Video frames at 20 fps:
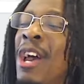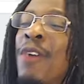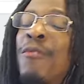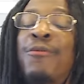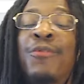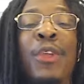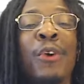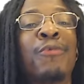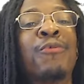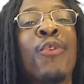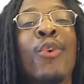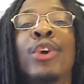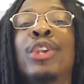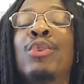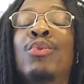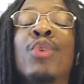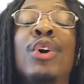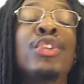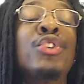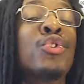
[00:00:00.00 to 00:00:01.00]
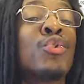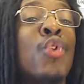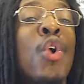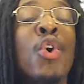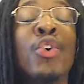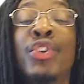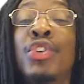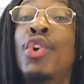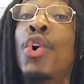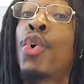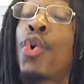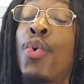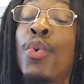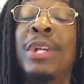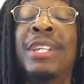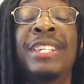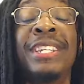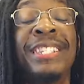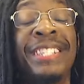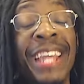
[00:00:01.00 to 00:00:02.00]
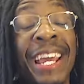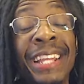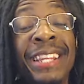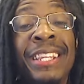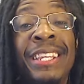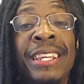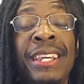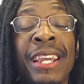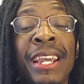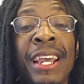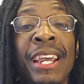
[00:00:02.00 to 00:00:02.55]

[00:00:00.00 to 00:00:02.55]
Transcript: The 41-year-old, you know, coincidentally,